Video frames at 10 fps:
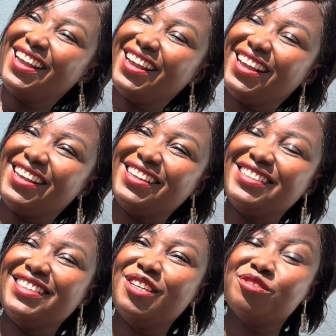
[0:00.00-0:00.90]

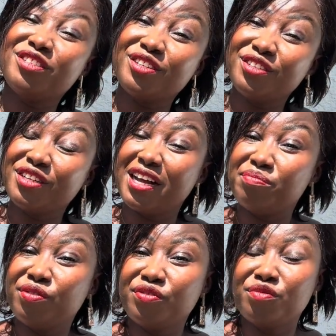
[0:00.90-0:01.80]
And he was also
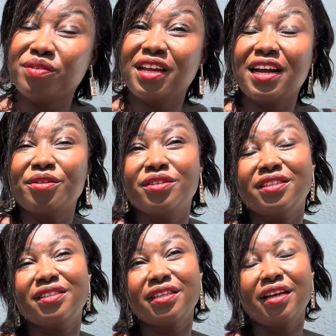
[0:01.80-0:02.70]
happy for me. I
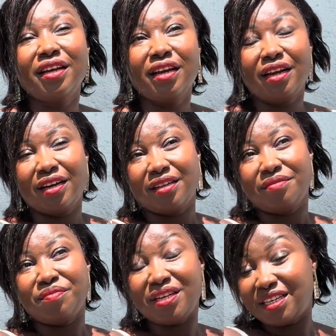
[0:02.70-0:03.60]
was
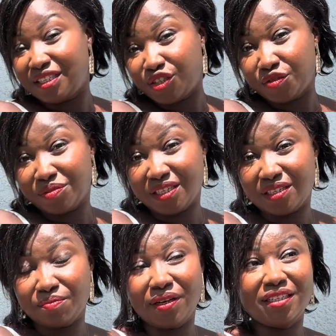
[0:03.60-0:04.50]
beginning to be
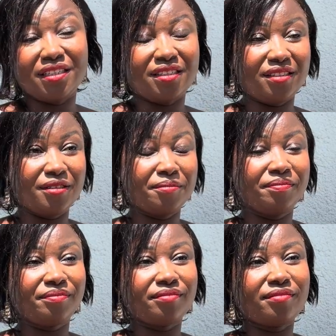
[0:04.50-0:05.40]
independent.
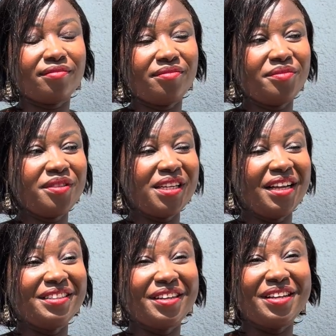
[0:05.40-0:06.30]

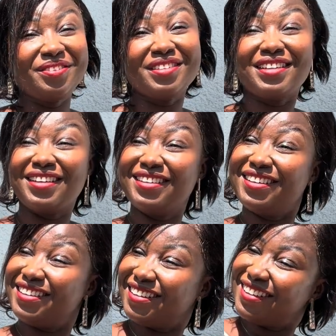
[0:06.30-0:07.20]
So he was like,
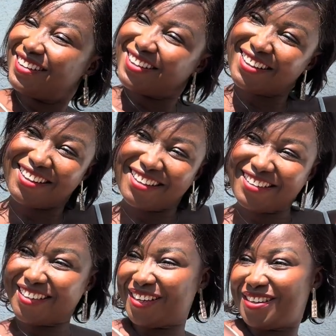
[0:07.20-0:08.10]

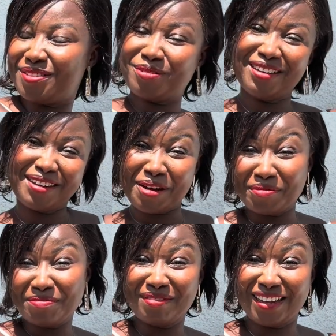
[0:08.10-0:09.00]
you're the one
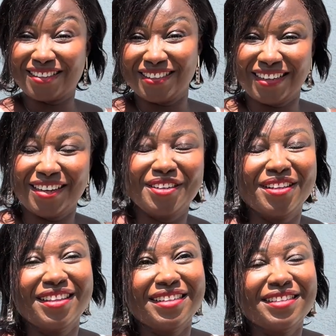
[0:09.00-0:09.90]
coming back today, you know,
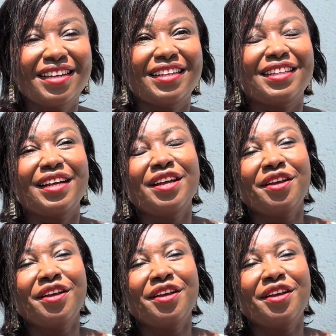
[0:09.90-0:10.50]
things like that.